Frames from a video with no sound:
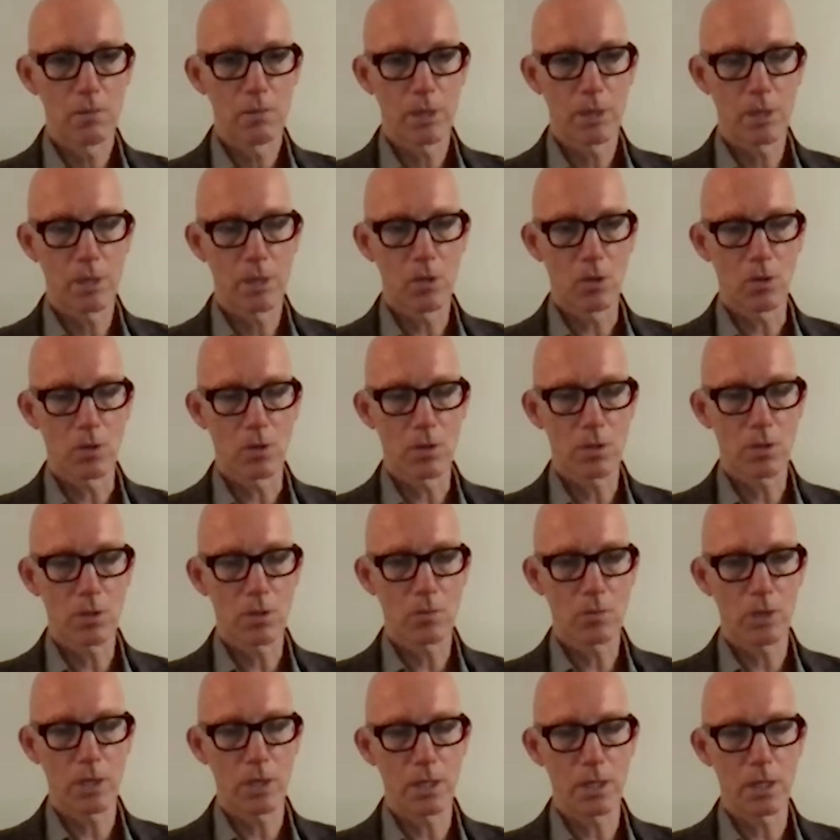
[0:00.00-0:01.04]

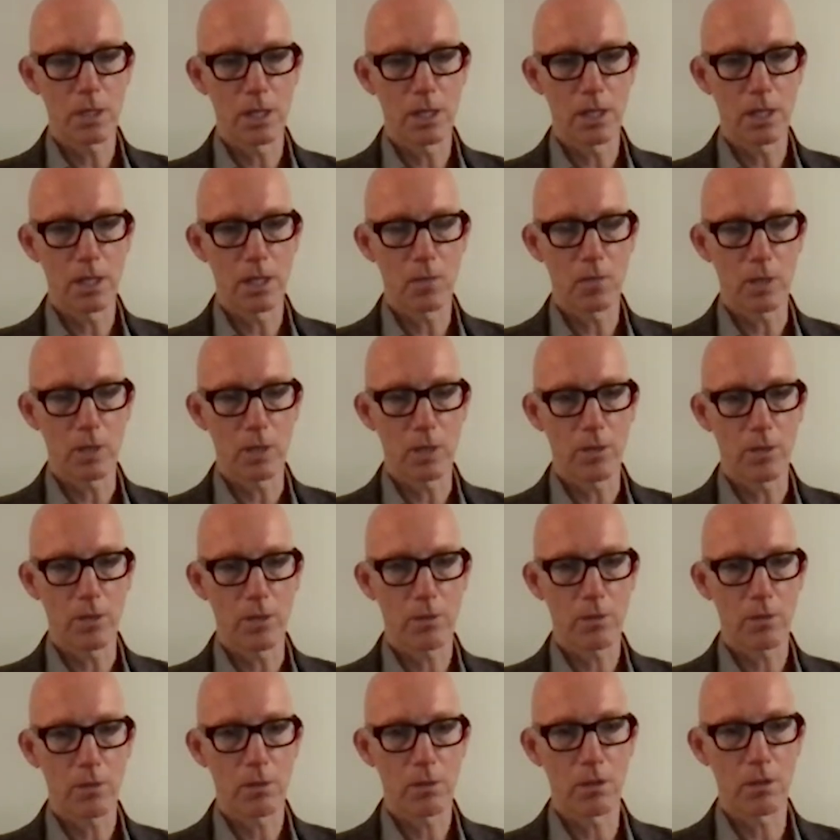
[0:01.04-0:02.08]
because we're dealing with
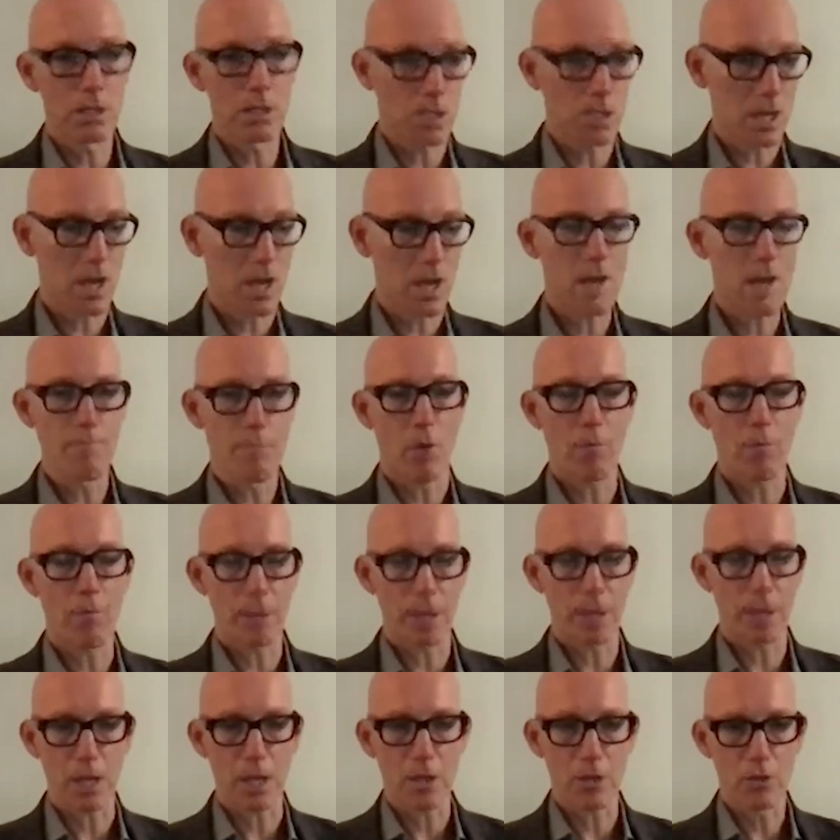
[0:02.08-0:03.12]
the same
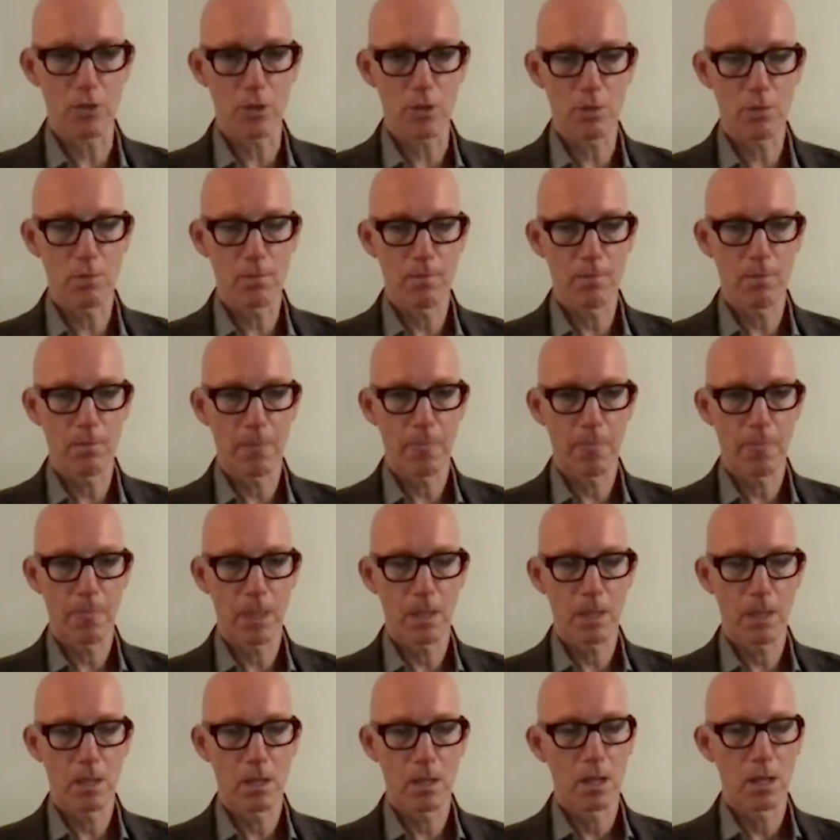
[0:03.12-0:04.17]
population
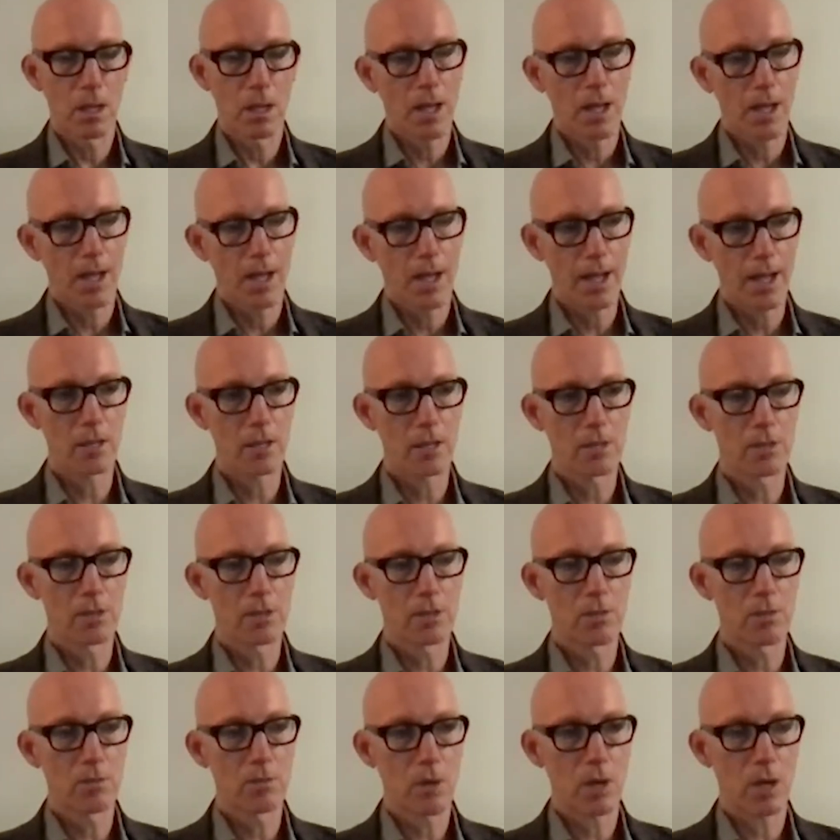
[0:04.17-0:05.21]
and
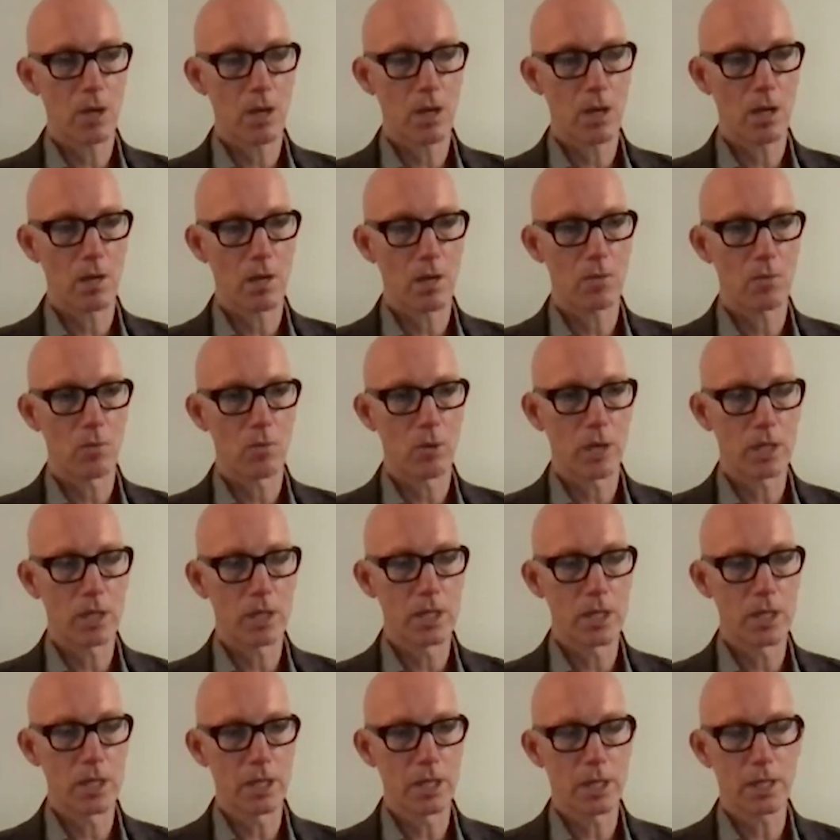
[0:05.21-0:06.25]
uh, we're
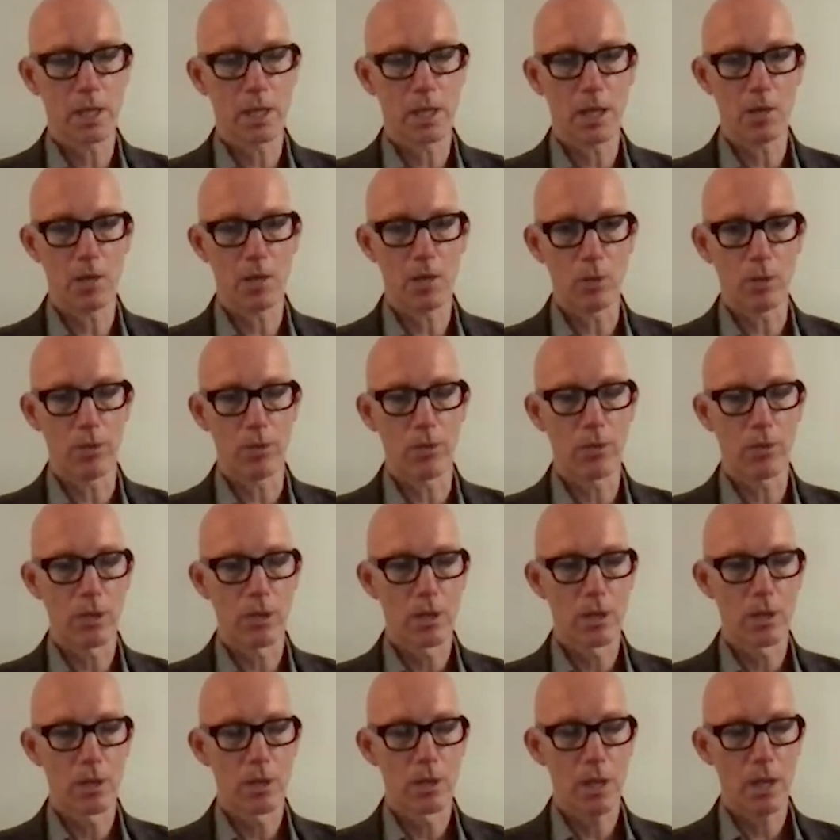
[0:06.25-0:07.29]
dealing now with
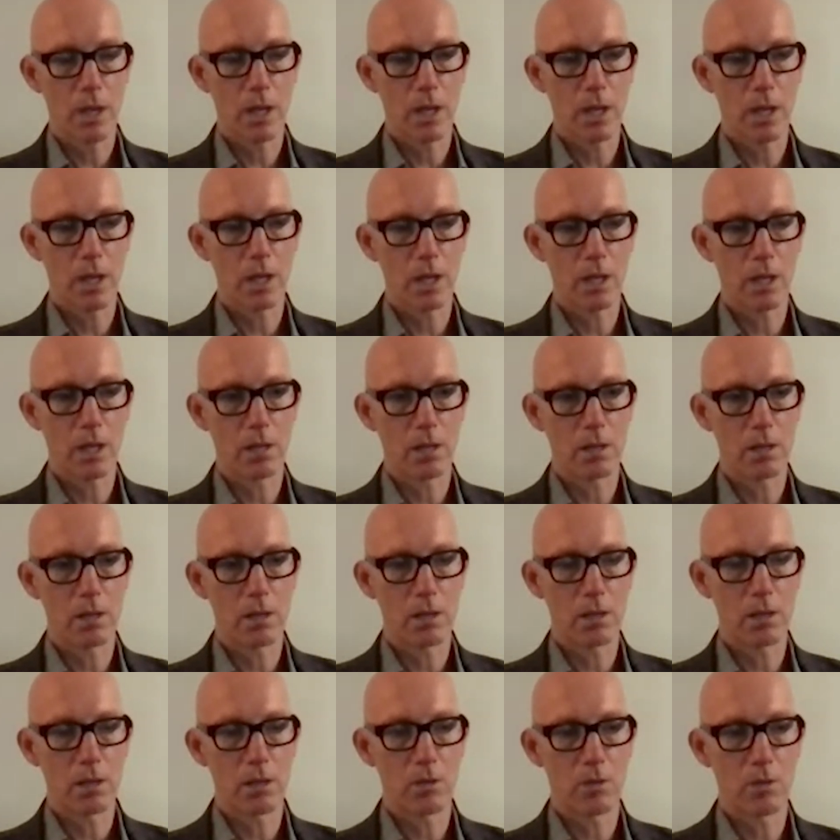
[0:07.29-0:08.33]
a,
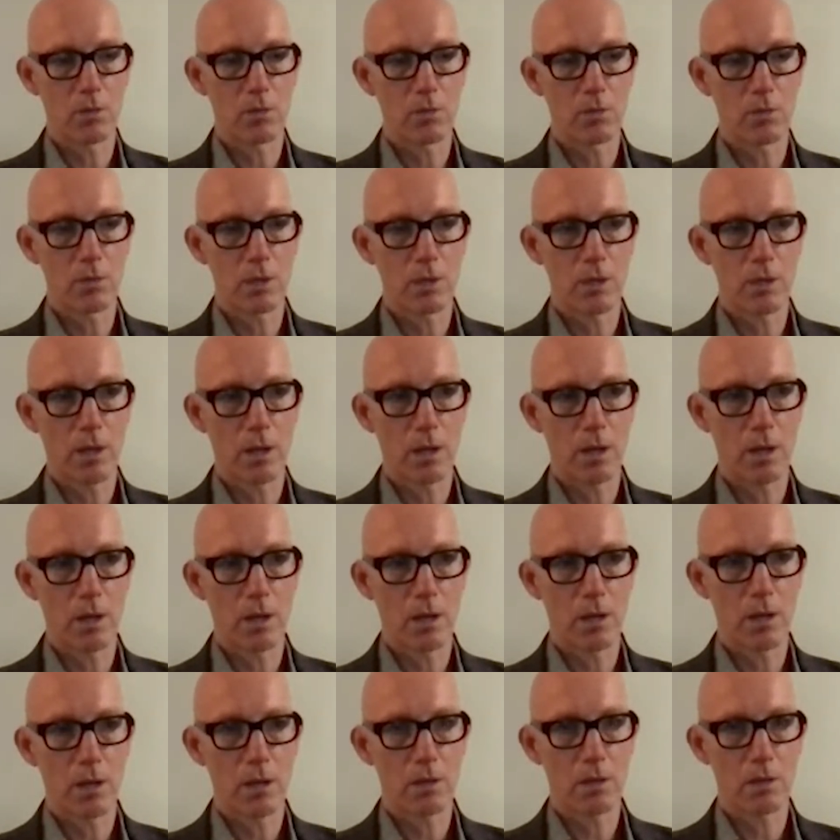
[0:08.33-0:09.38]
you know,
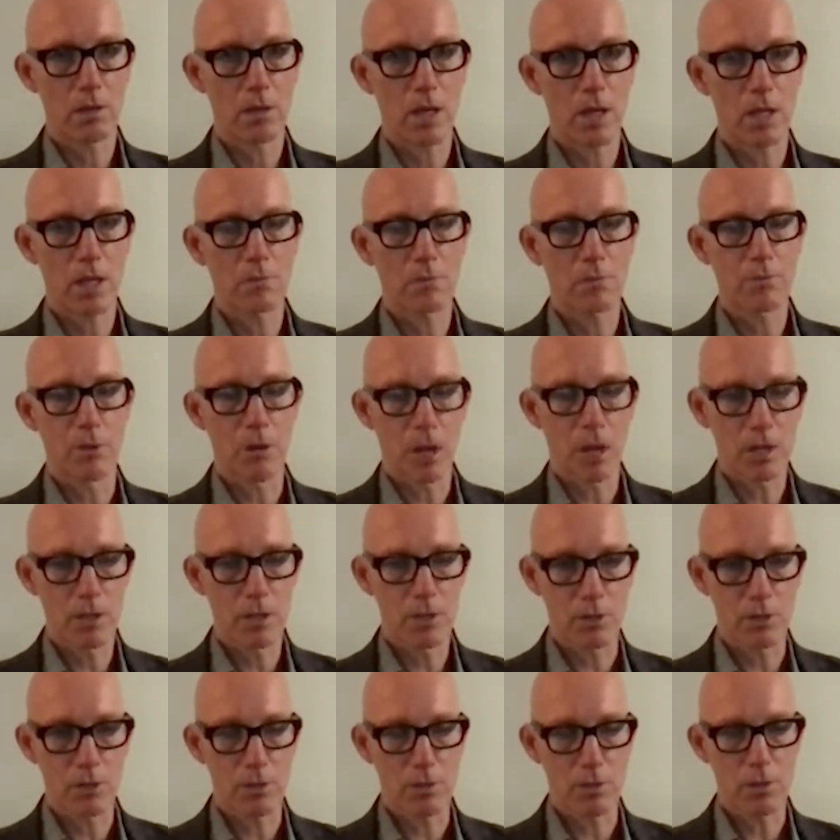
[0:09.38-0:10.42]

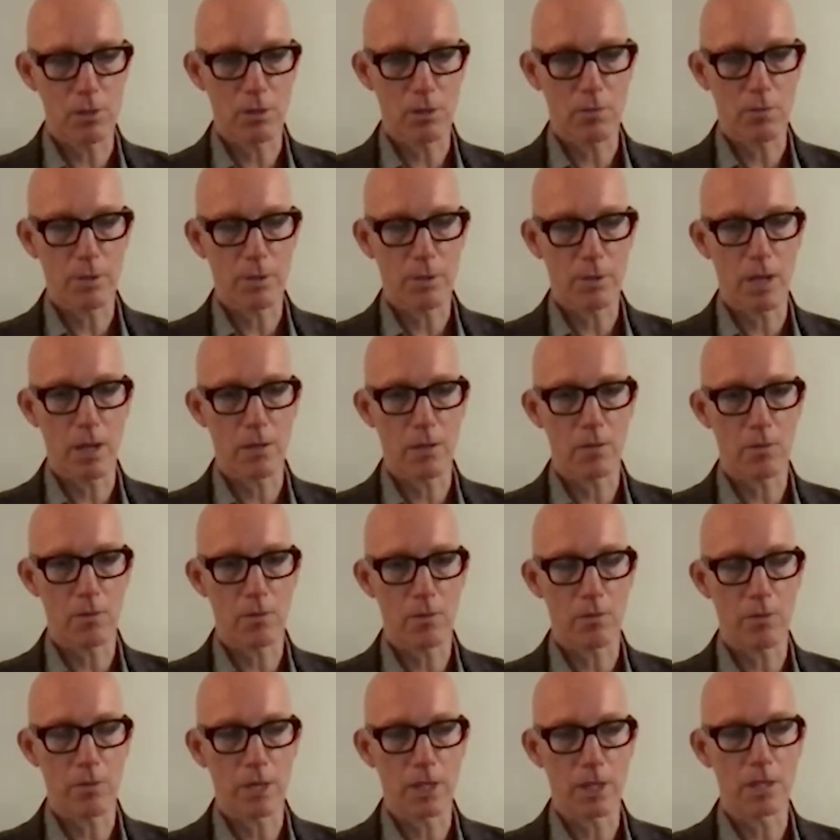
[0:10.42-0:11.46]
aspirations on the part
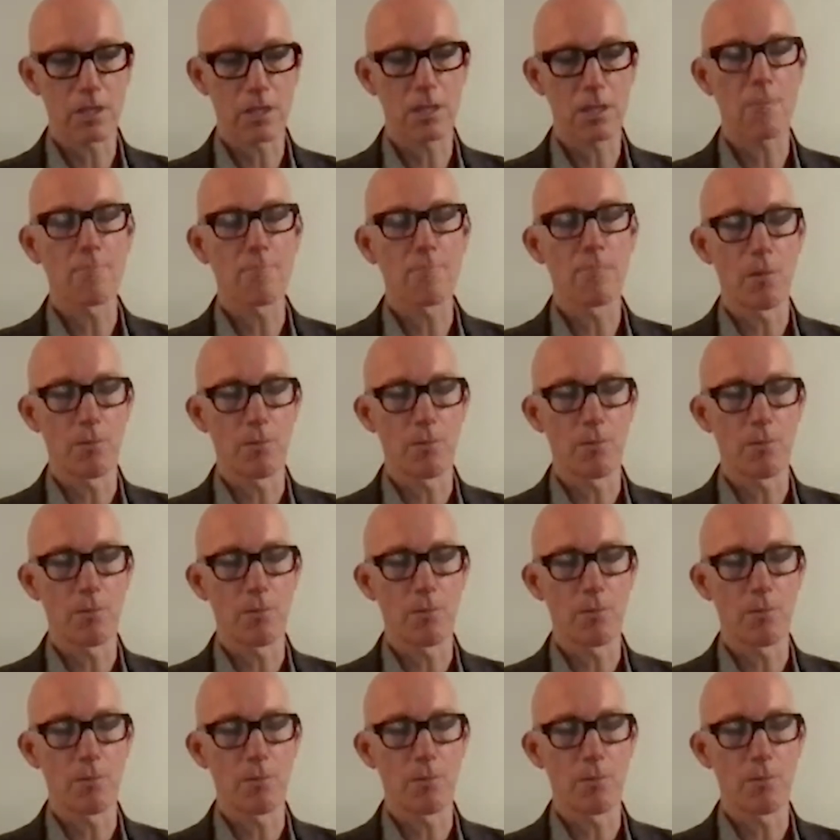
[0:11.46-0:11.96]
of at least some